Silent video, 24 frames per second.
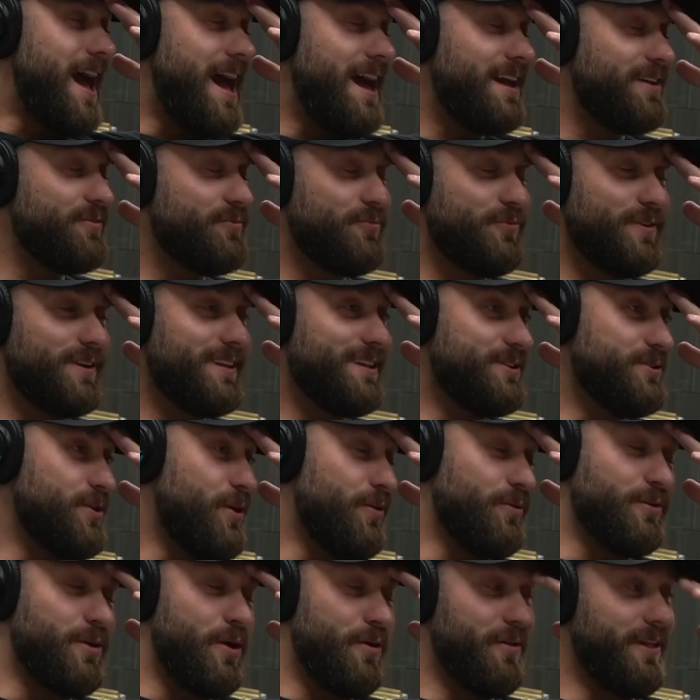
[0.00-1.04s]
I really
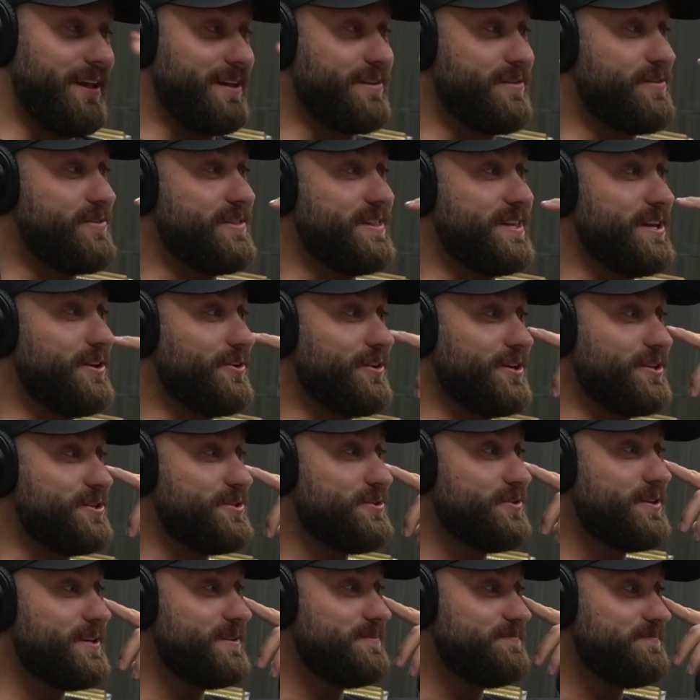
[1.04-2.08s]
don't know, like, the secret
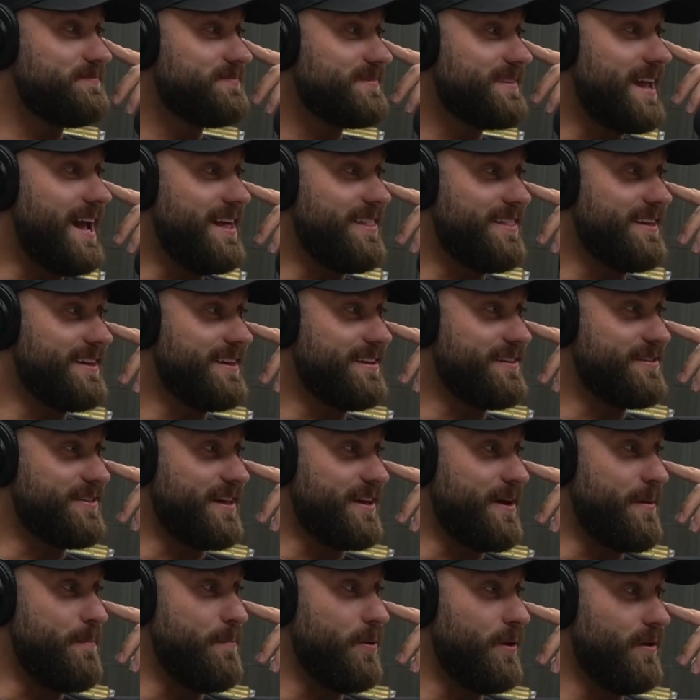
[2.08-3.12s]
to it. I think it's,
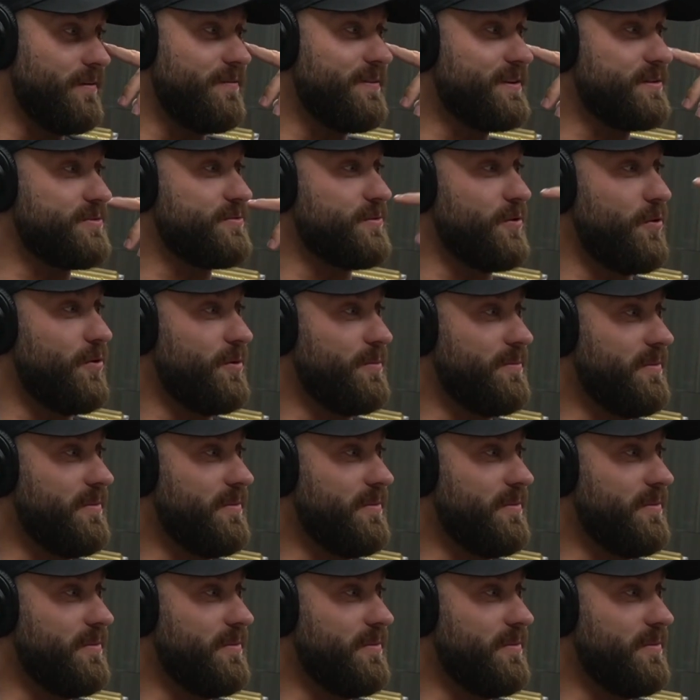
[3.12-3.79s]
like, a perfect storm